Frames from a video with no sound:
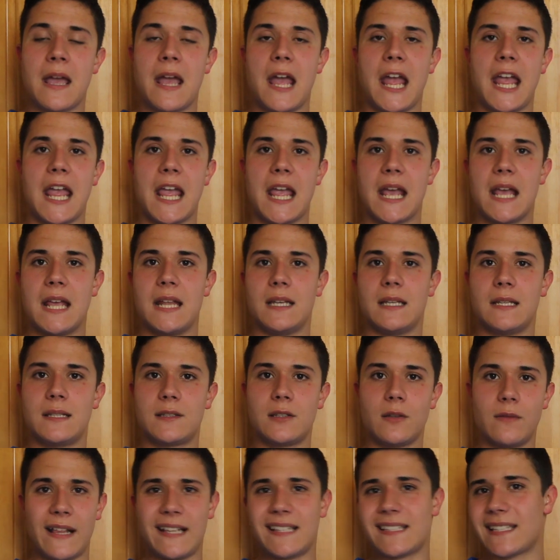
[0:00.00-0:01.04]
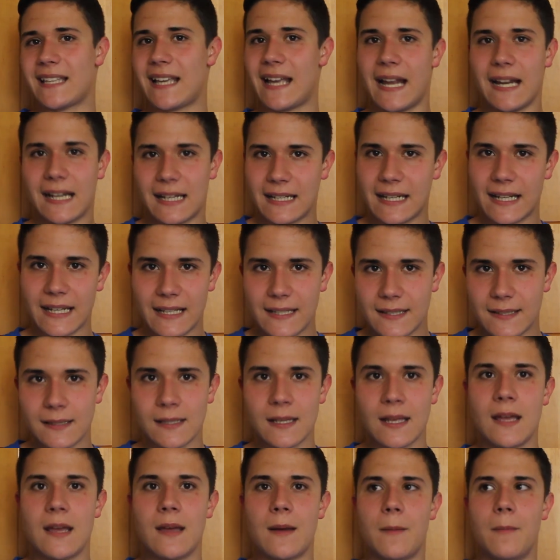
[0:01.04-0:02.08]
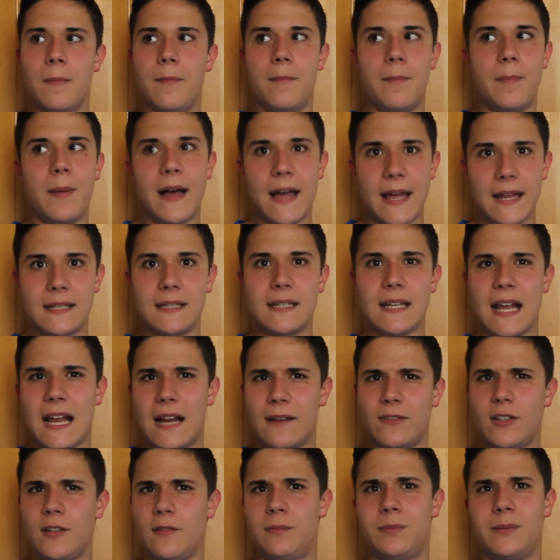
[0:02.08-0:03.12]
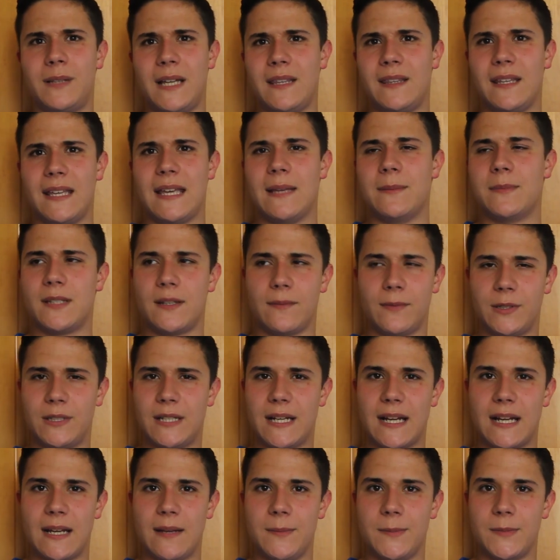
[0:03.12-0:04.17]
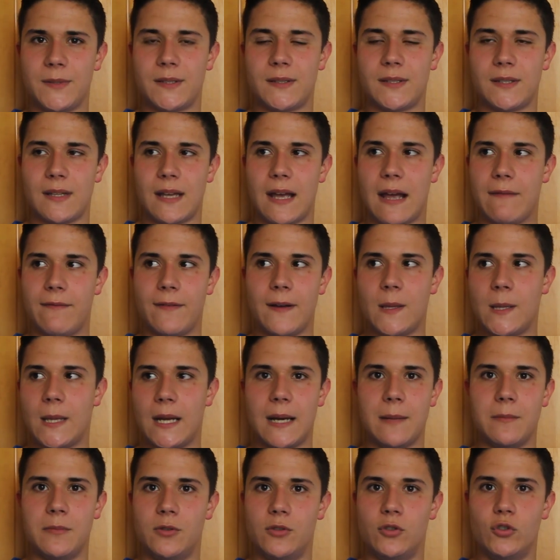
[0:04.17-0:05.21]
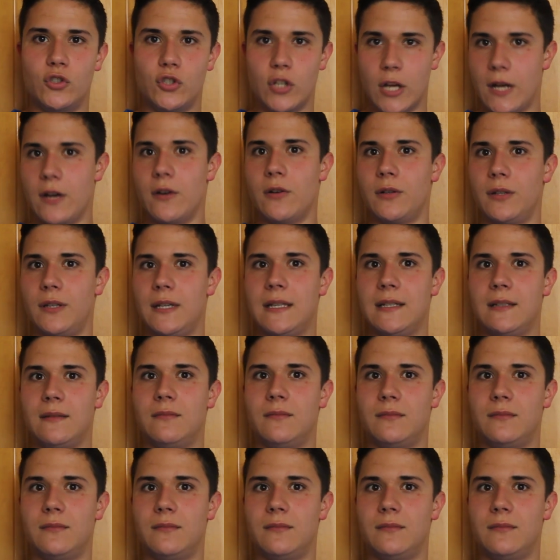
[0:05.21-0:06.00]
And so that's kind of nice, but after you play the game several times, I find that I'm generally